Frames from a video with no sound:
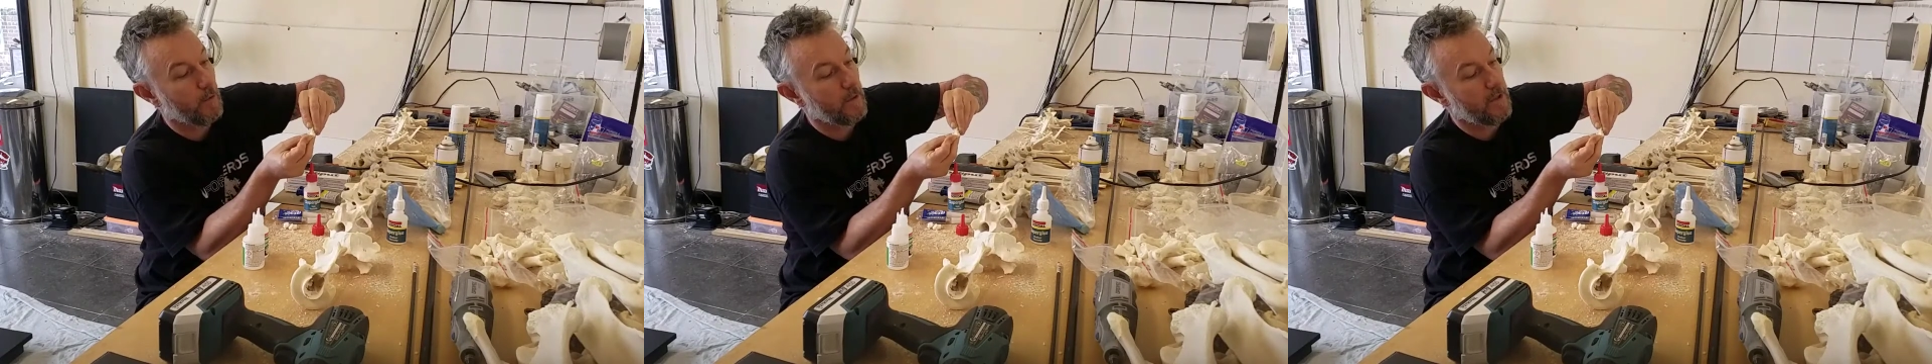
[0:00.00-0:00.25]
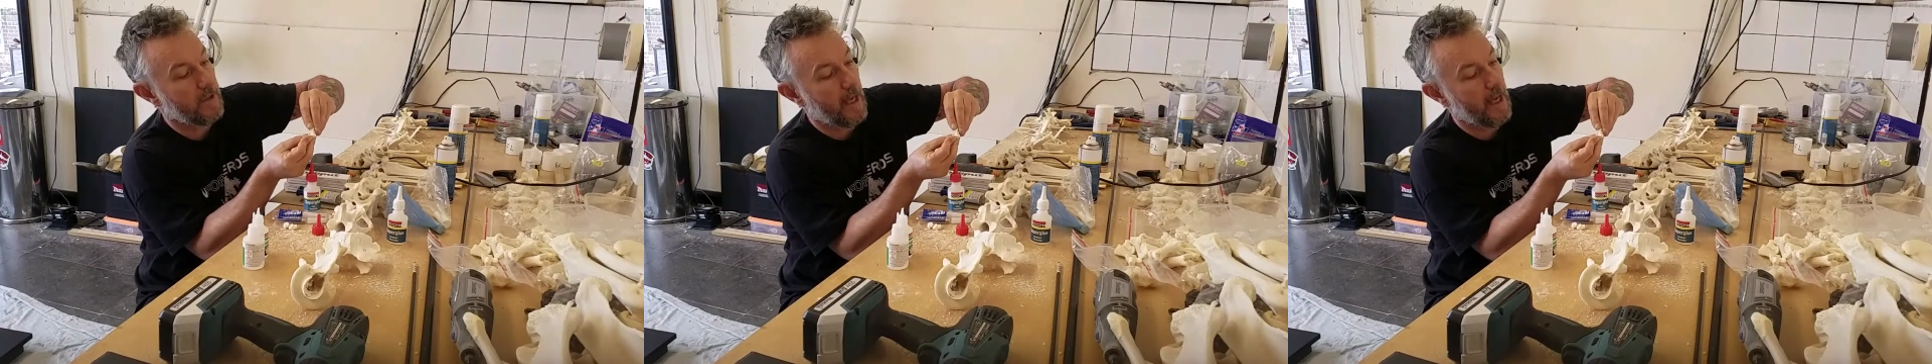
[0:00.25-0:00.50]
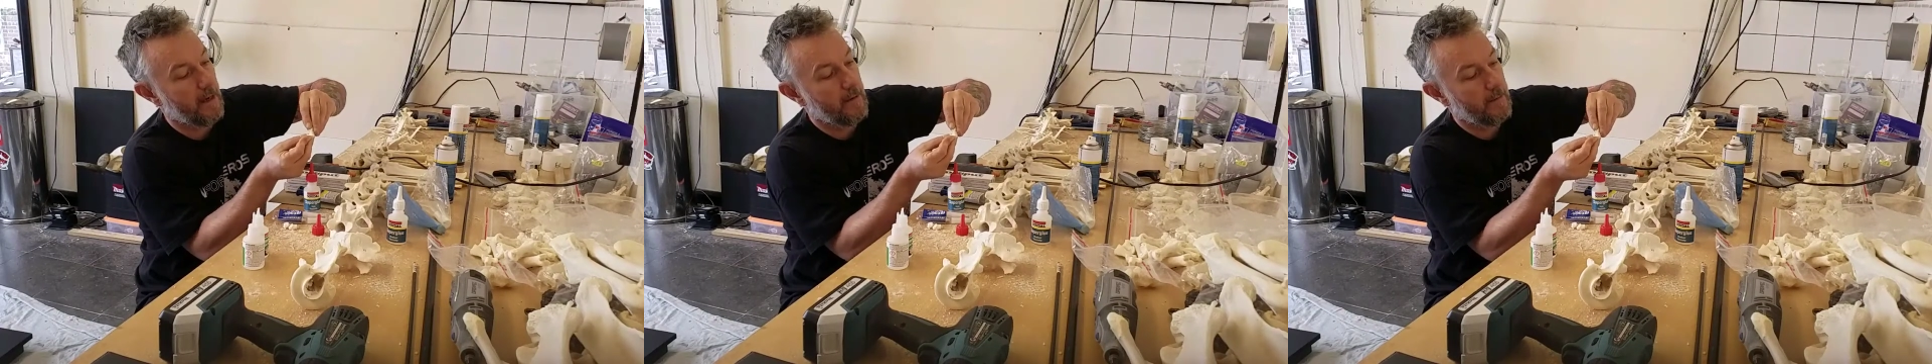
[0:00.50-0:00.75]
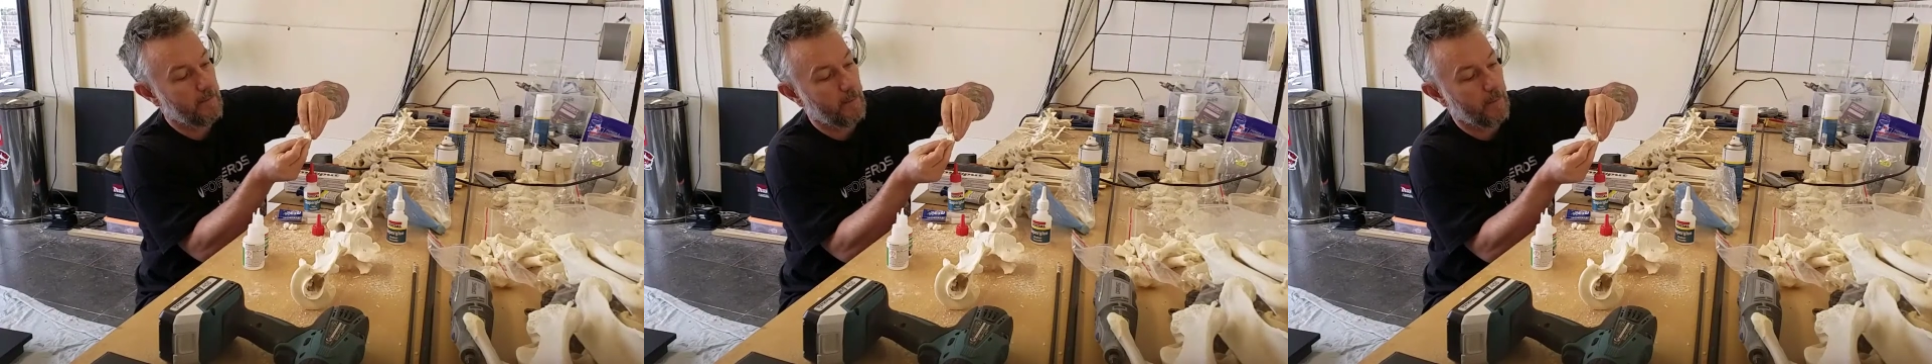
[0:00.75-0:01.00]
would
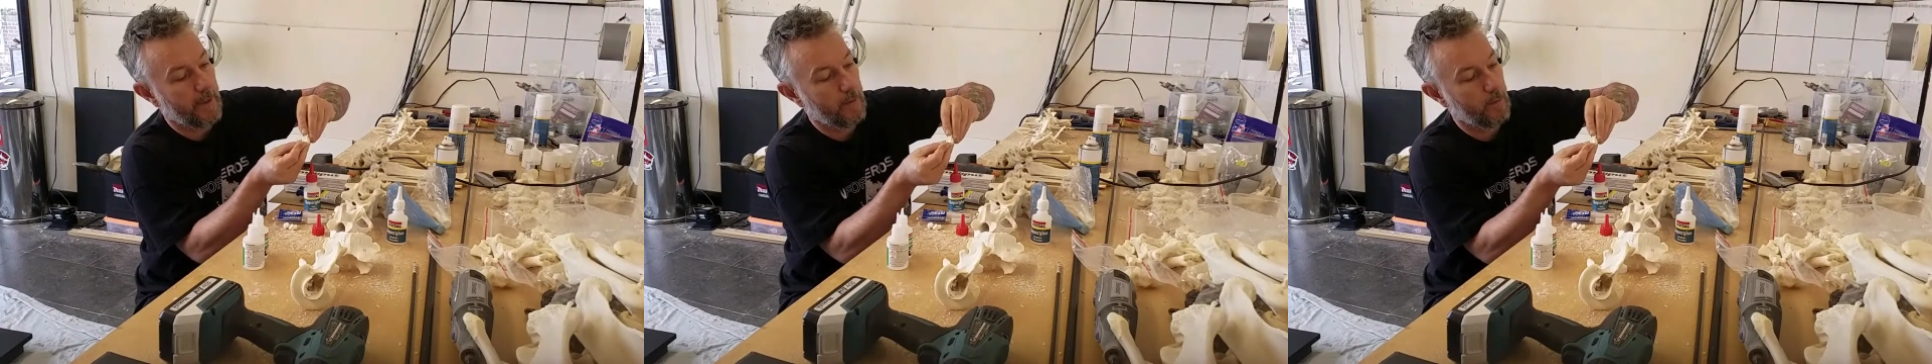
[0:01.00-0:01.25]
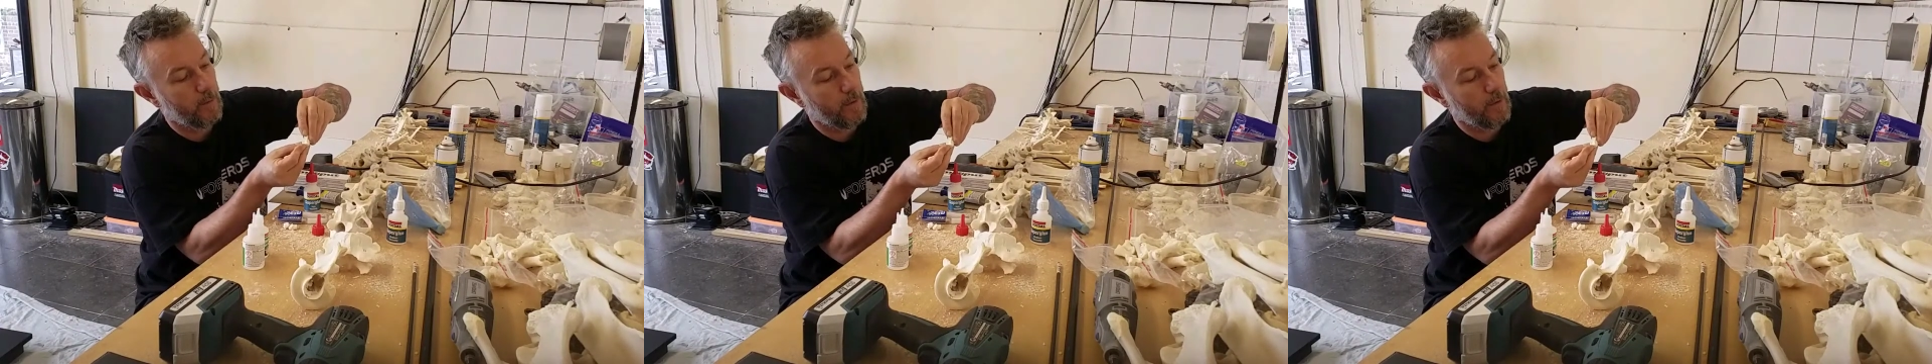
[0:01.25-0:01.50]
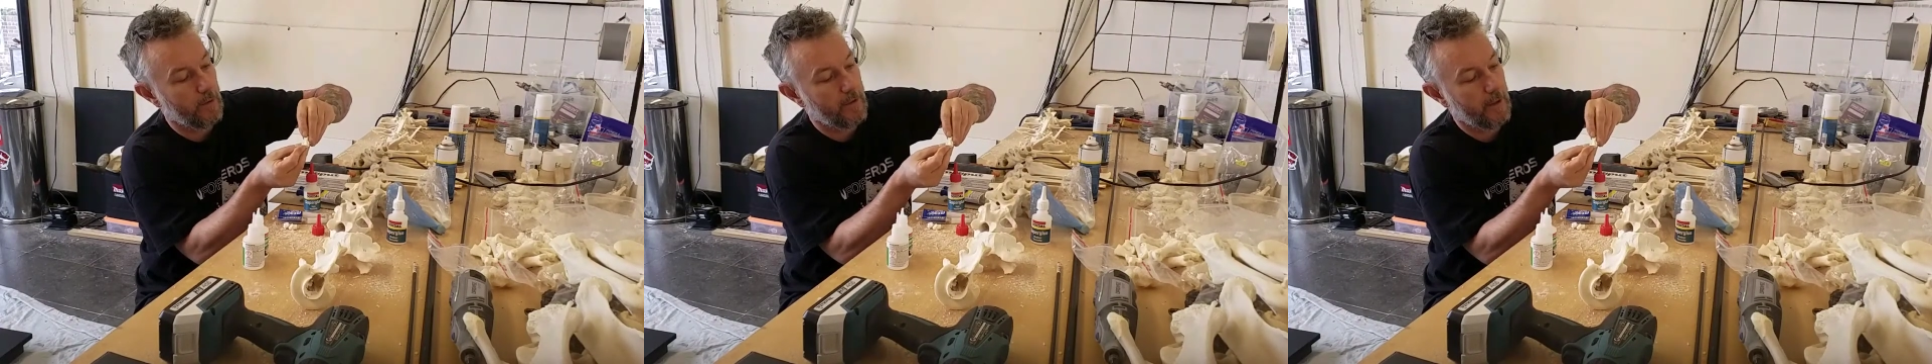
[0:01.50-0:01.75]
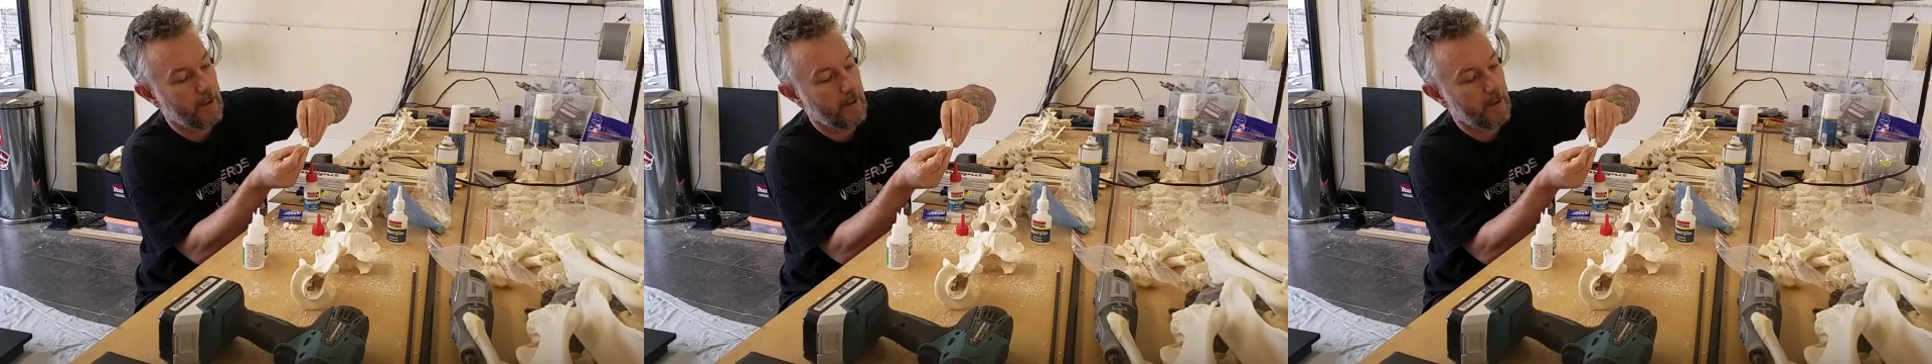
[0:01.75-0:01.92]
set, but it would